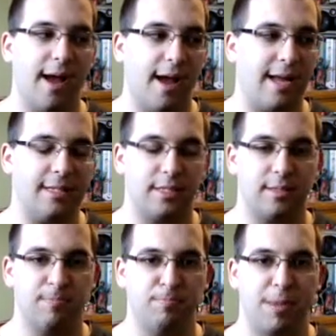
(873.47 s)

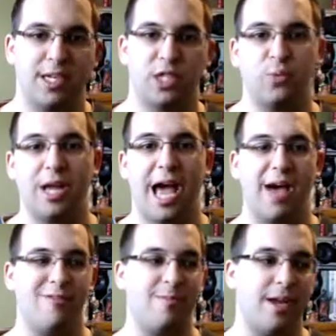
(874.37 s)
as much as we
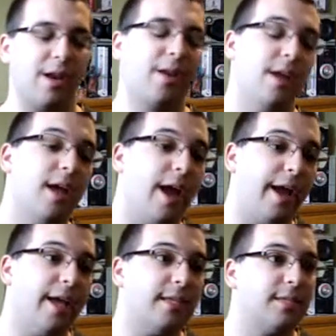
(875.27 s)
have been, I
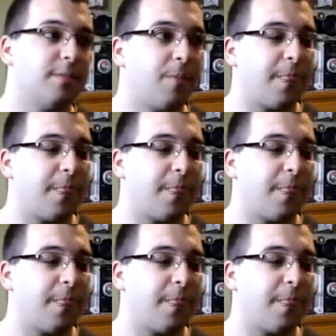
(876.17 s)
guess.